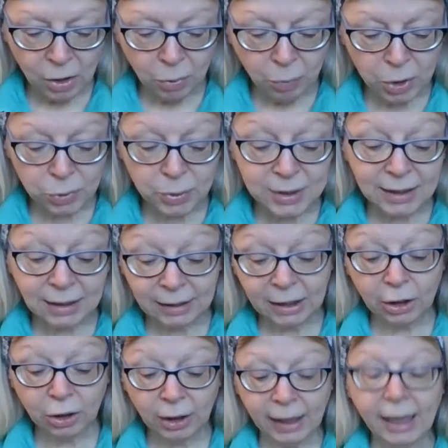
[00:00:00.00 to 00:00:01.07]
which was
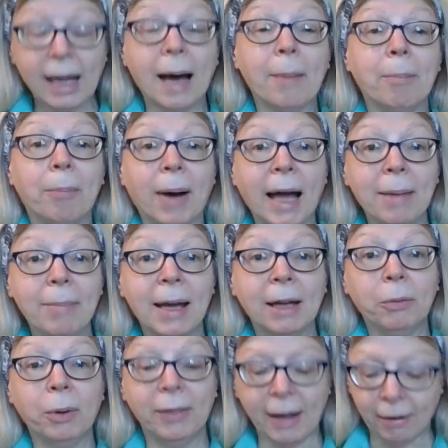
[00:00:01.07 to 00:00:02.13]
clearly a
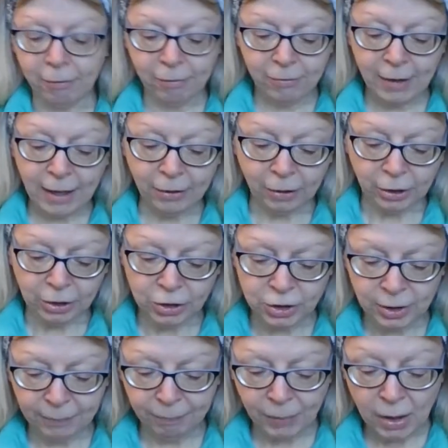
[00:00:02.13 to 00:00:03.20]
biped without
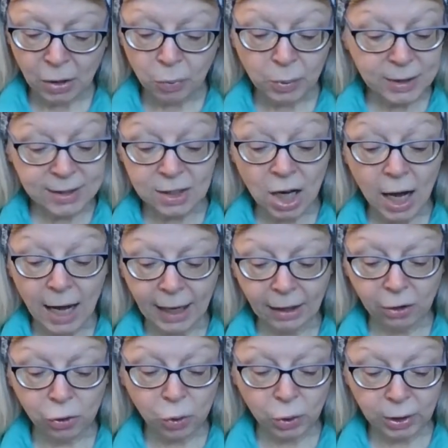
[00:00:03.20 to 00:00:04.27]
feathers, was not,
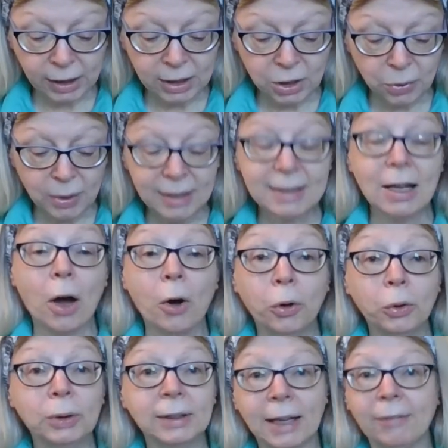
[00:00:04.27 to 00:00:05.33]
according to his
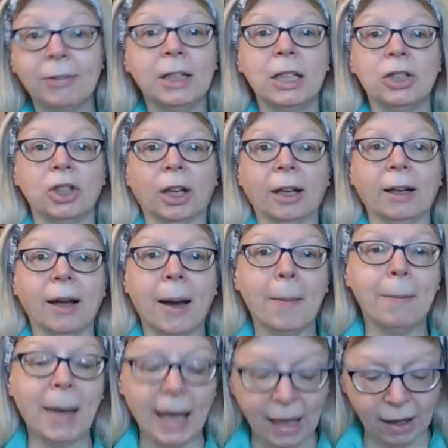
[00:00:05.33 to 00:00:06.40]
own definition, a
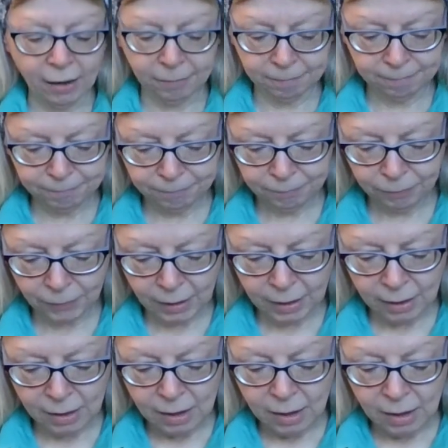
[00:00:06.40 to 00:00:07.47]
man.
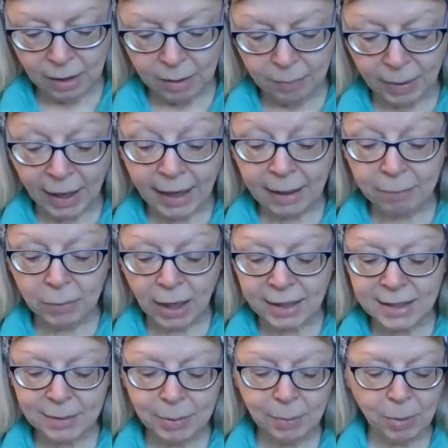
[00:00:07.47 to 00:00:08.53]
But I am not
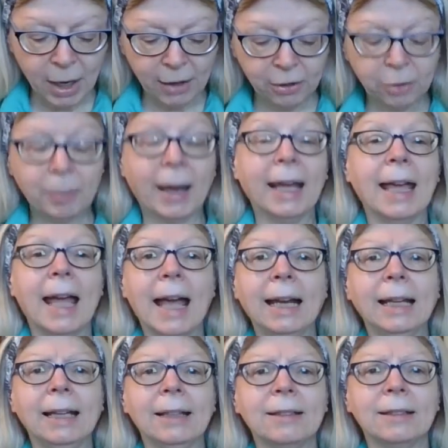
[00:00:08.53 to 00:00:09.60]
to be bothered by
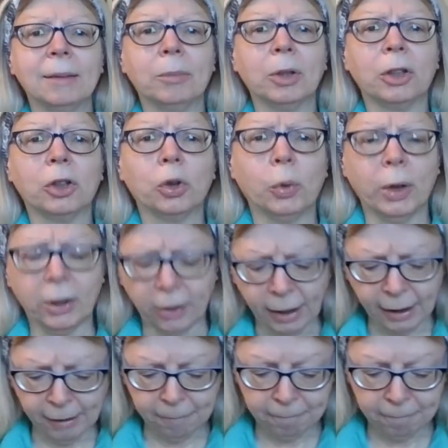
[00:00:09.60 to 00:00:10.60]
any similar query.